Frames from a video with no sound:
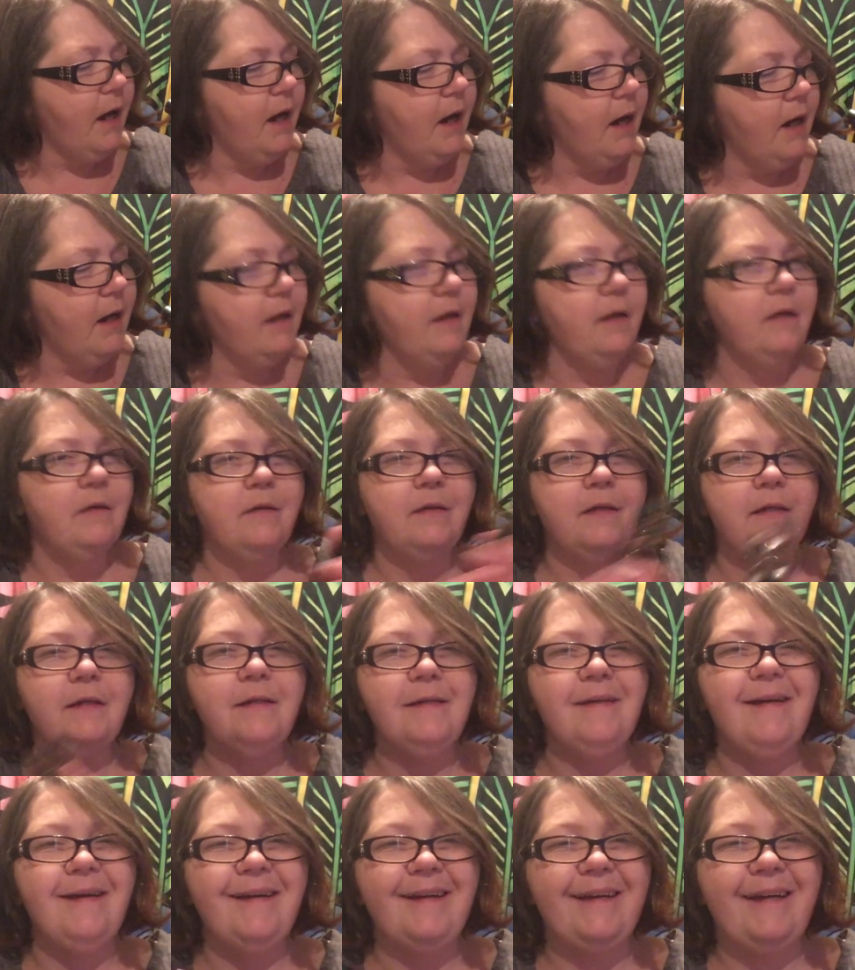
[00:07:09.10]
at?
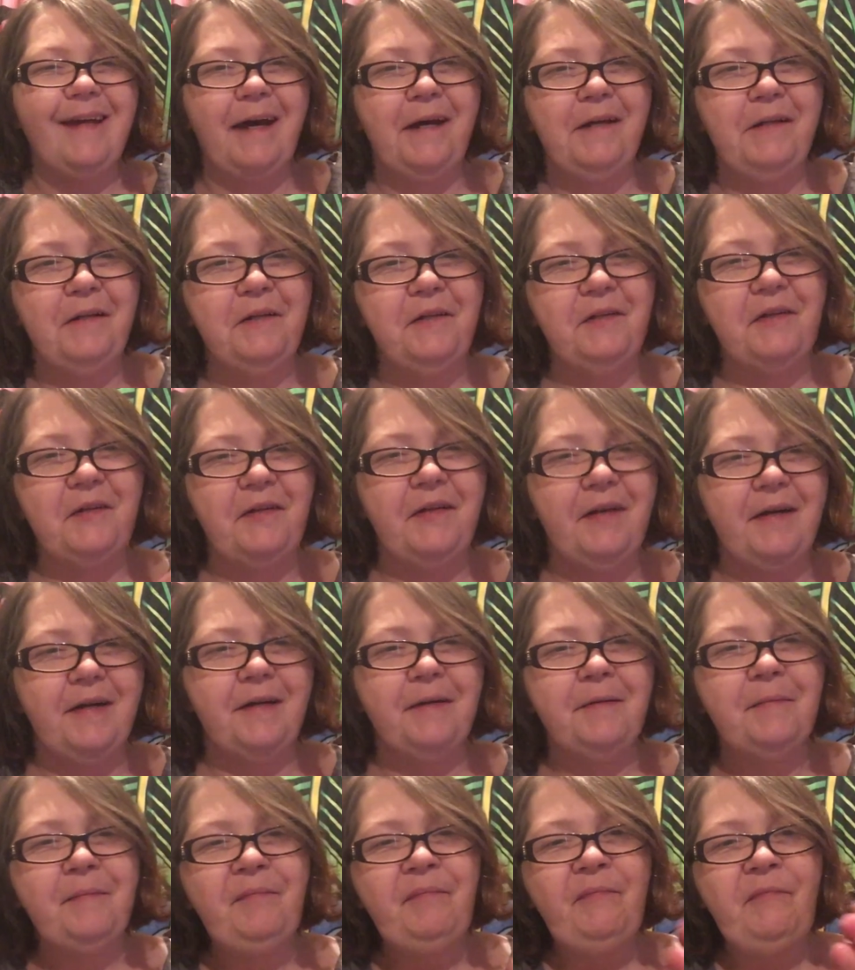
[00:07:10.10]
It kind of looked
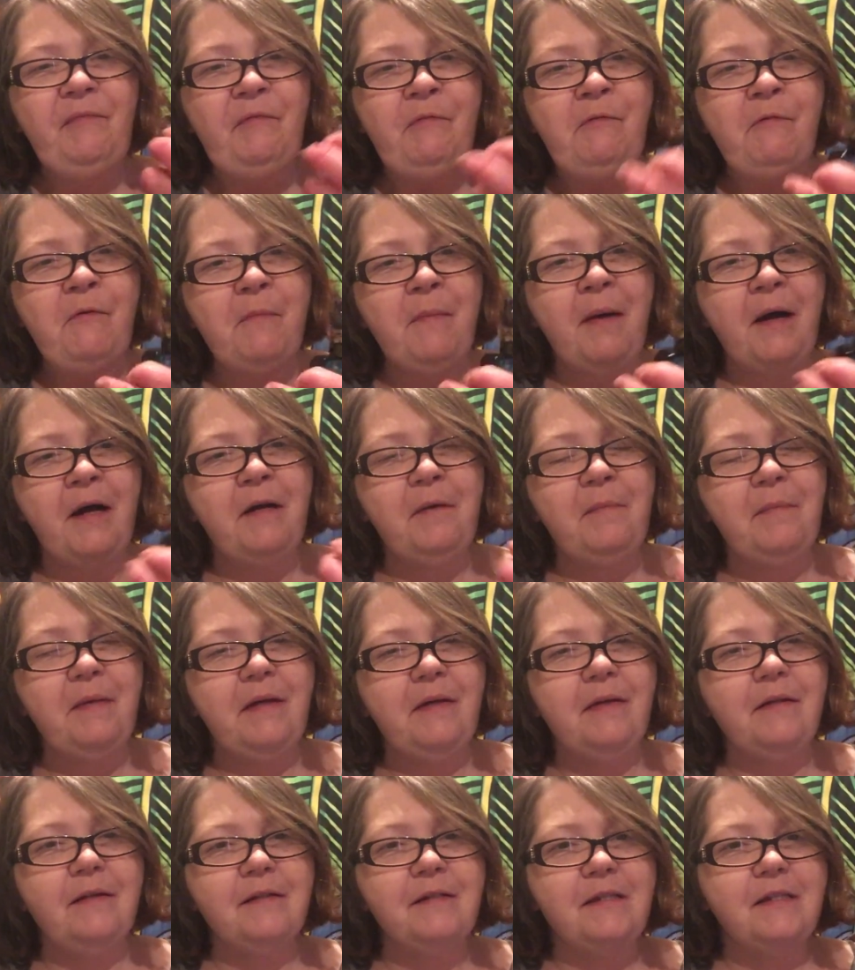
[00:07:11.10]
like, reminded me
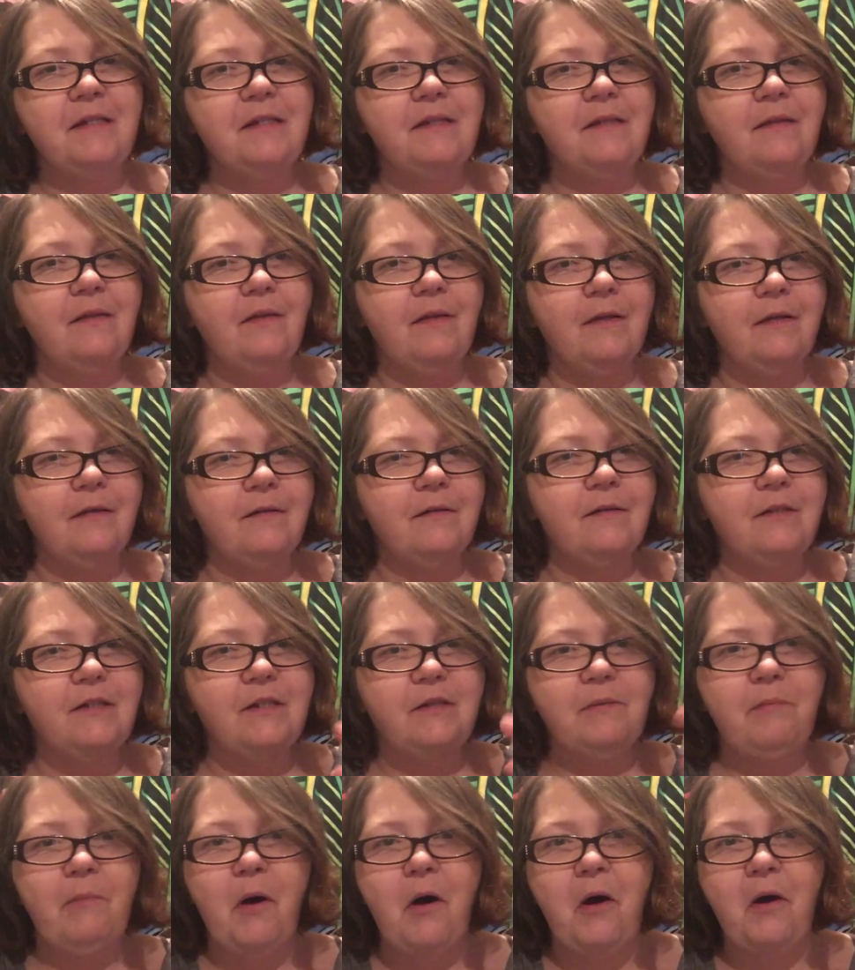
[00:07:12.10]
of the
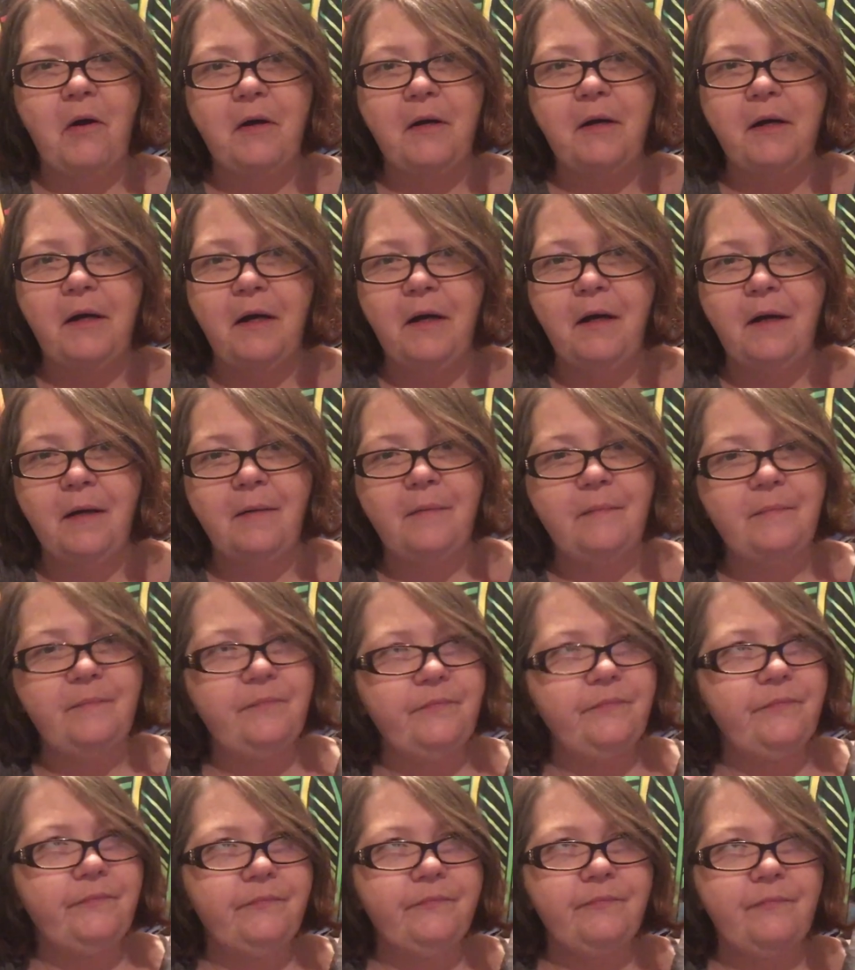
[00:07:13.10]
smock,
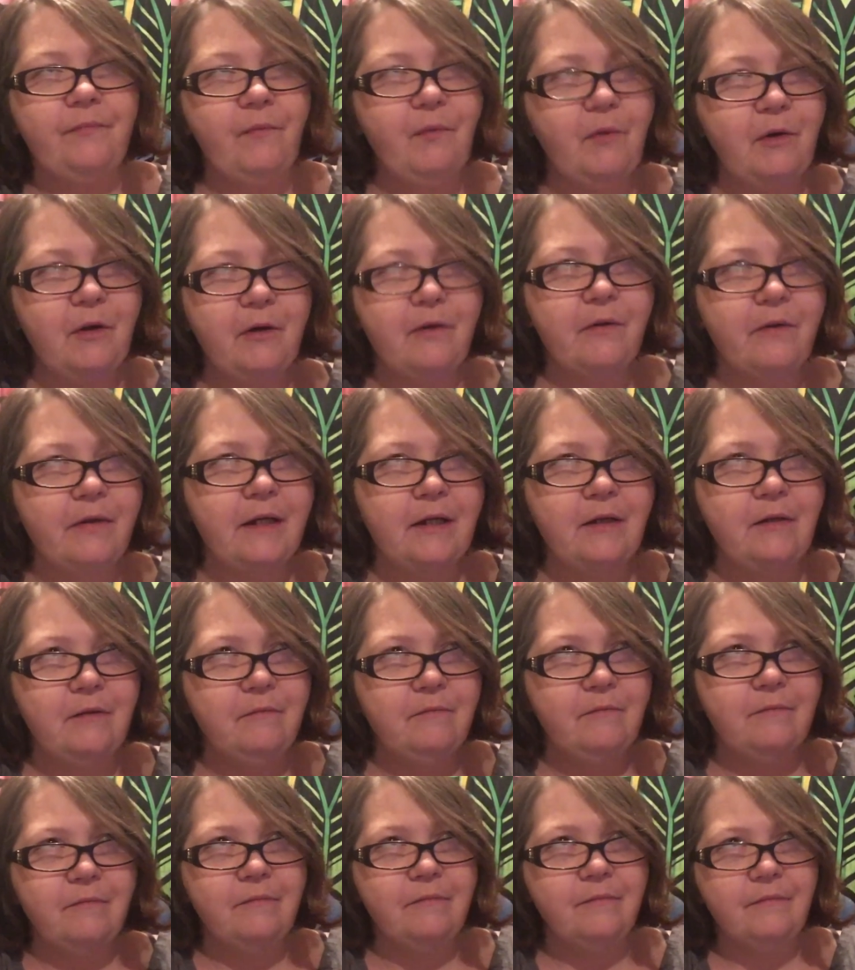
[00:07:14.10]
or the
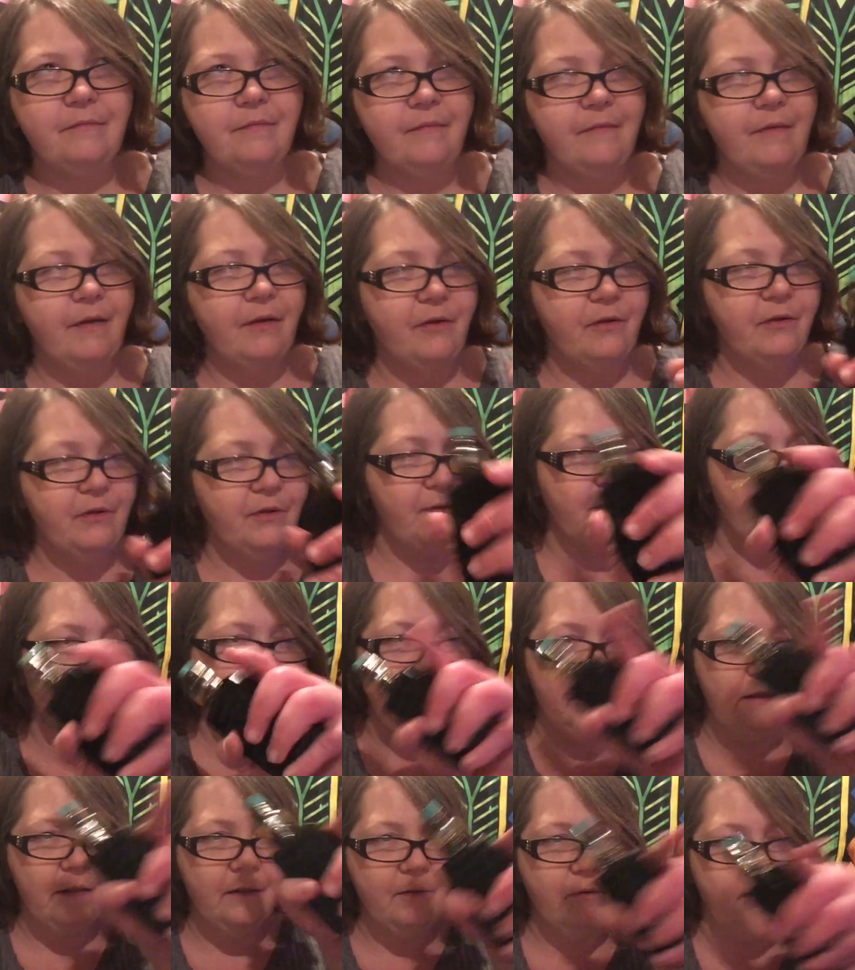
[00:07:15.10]

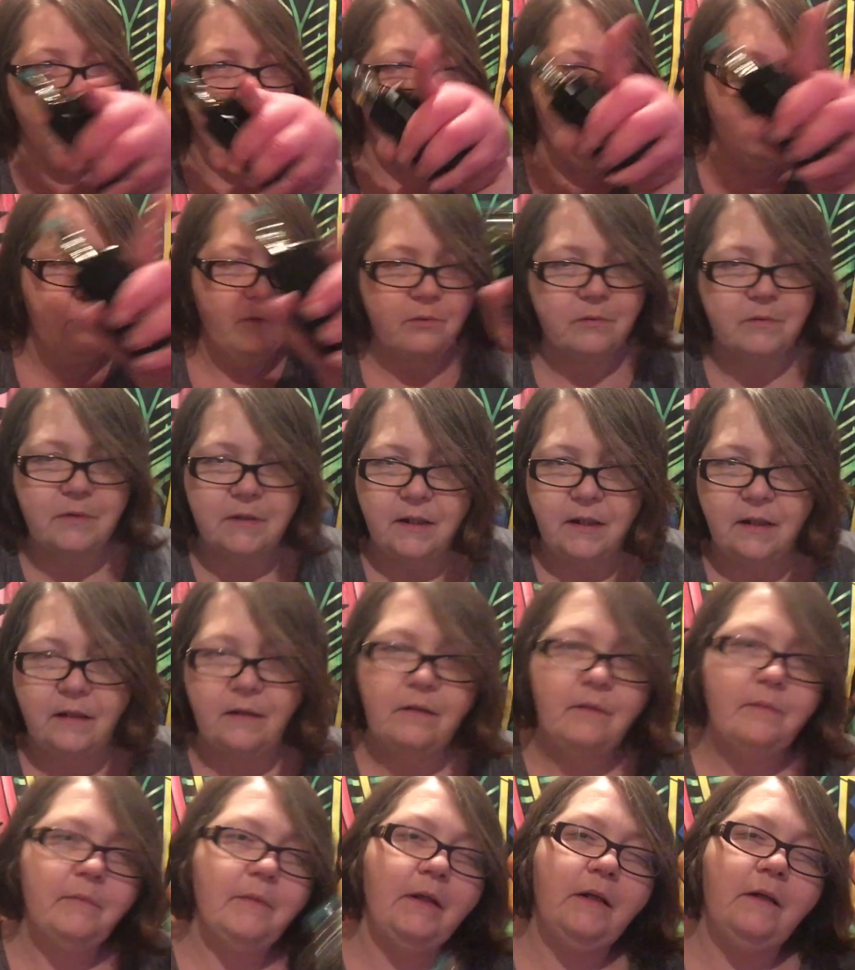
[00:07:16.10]
3 little holes in them.